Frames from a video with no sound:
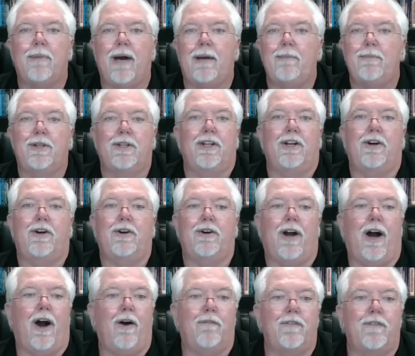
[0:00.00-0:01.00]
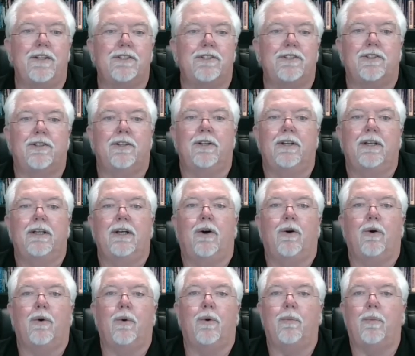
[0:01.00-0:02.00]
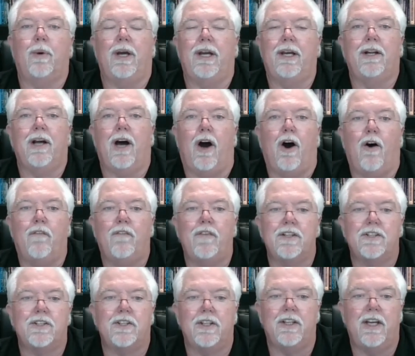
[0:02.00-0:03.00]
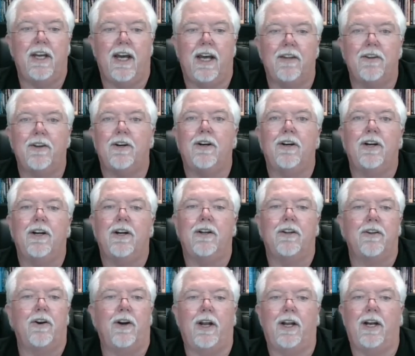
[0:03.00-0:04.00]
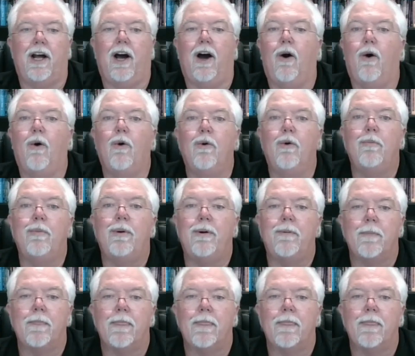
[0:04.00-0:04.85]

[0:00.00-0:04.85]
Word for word: Maybe they're office in the office together they're at home,